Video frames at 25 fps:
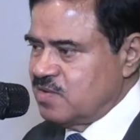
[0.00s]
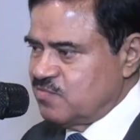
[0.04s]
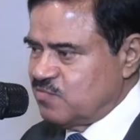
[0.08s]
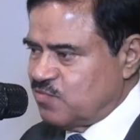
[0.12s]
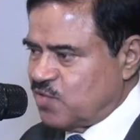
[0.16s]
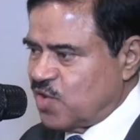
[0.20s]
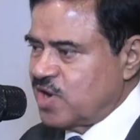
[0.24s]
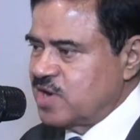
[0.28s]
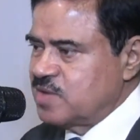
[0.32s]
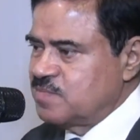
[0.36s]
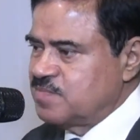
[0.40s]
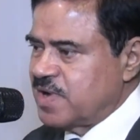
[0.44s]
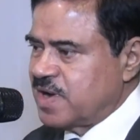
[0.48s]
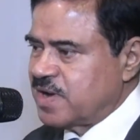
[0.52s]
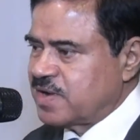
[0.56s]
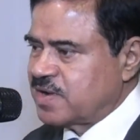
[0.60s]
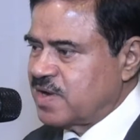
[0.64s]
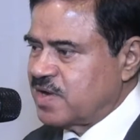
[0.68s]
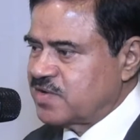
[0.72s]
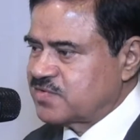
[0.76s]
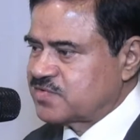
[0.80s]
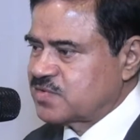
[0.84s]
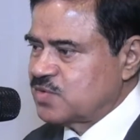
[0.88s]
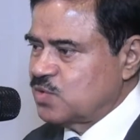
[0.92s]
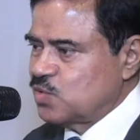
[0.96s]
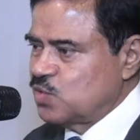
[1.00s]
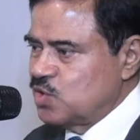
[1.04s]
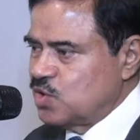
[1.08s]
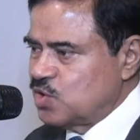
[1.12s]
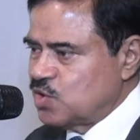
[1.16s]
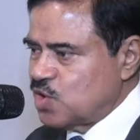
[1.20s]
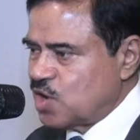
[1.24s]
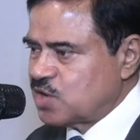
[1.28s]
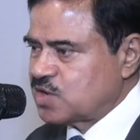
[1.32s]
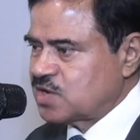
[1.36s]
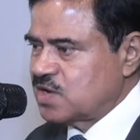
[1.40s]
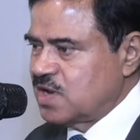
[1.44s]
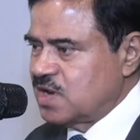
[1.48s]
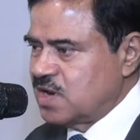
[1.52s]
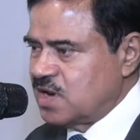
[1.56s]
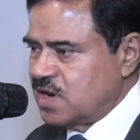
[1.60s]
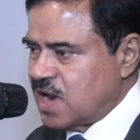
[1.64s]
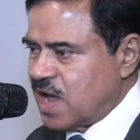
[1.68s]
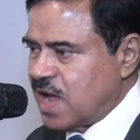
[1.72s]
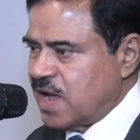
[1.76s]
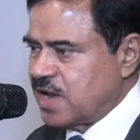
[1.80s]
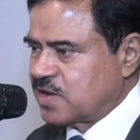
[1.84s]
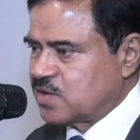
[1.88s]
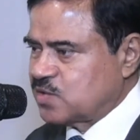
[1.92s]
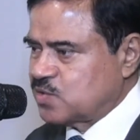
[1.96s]
foreign bankers will not
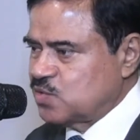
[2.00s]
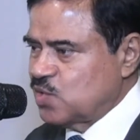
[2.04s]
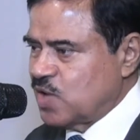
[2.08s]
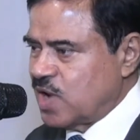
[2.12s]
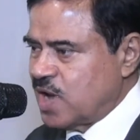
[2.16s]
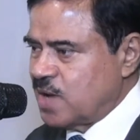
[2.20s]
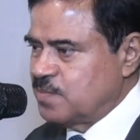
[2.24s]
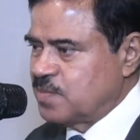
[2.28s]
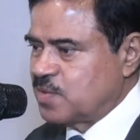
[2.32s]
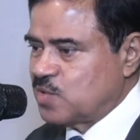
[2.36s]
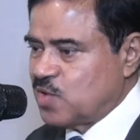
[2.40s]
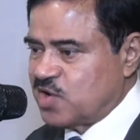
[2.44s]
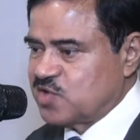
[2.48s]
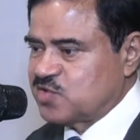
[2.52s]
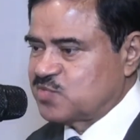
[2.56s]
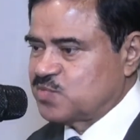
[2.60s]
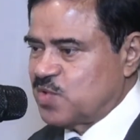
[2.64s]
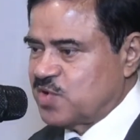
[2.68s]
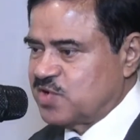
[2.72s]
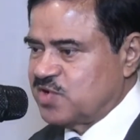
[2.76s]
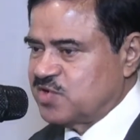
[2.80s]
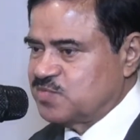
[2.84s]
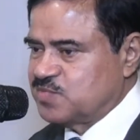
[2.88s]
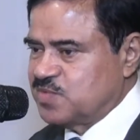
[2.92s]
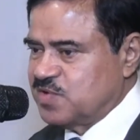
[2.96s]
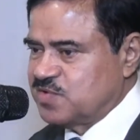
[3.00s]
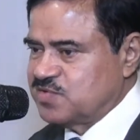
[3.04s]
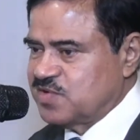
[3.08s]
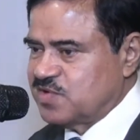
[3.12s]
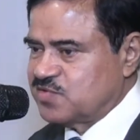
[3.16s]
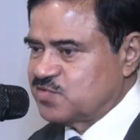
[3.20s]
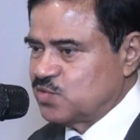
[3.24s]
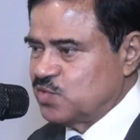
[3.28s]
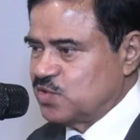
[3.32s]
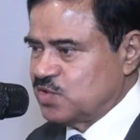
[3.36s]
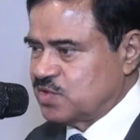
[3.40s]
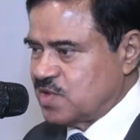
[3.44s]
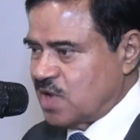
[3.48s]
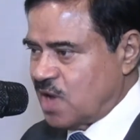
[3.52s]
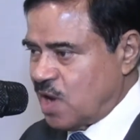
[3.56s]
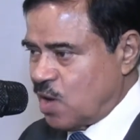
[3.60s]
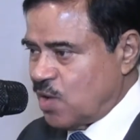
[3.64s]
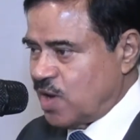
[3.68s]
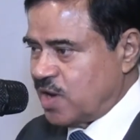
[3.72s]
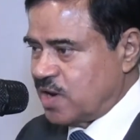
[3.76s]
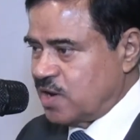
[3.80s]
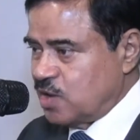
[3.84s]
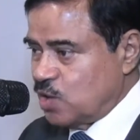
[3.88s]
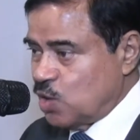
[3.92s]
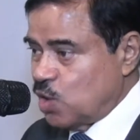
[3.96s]
like to have correspondence business with
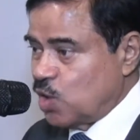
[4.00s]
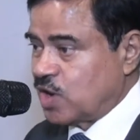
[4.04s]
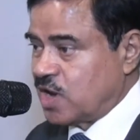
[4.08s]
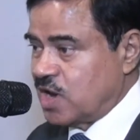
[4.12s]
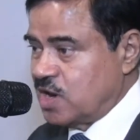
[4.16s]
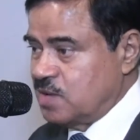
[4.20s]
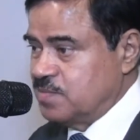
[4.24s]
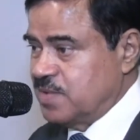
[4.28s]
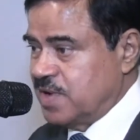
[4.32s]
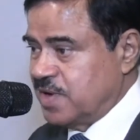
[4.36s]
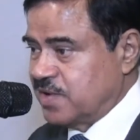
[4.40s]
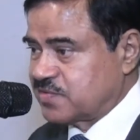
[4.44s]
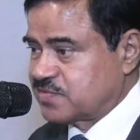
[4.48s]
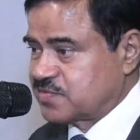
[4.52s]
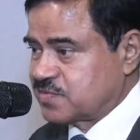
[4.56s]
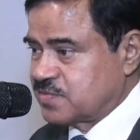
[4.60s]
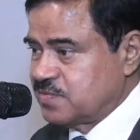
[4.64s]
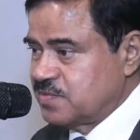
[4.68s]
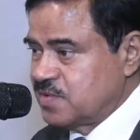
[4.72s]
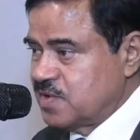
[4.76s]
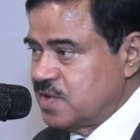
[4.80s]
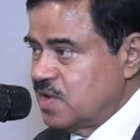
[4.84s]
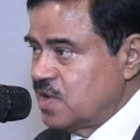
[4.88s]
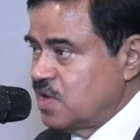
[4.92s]
our local banks.